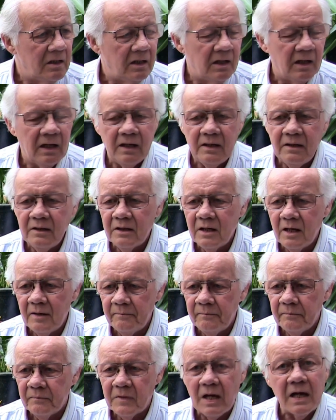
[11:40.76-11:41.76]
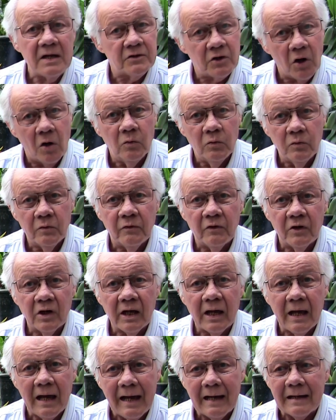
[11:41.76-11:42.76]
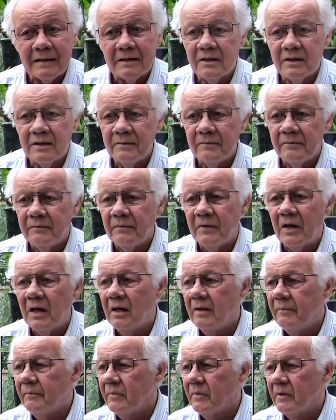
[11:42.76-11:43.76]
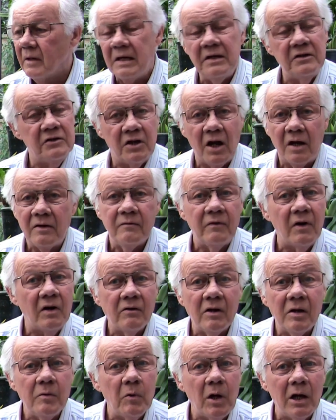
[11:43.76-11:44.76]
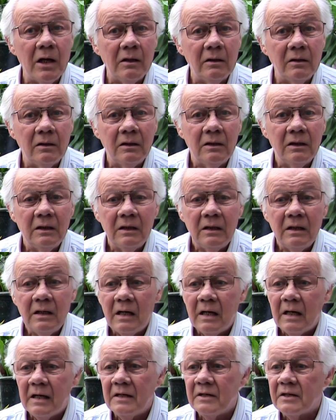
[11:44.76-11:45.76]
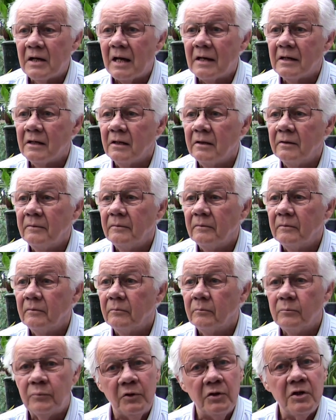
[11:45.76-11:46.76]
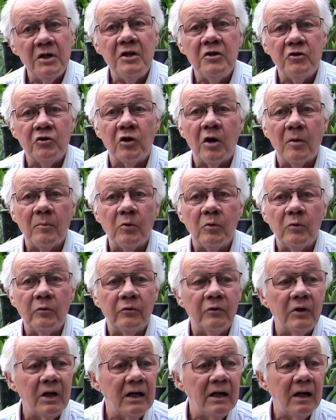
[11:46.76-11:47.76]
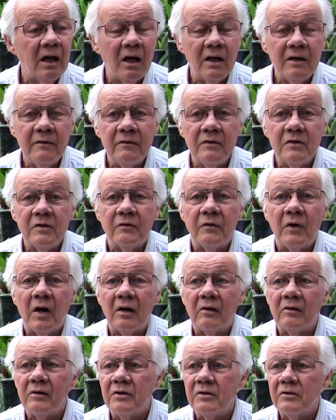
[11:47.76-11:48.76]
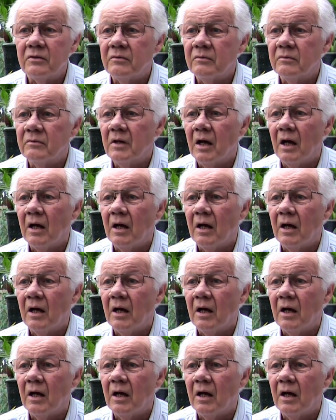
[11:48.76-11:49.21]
and that's old for a cat. He's done very well. He's had a pretty trouble-free life as far as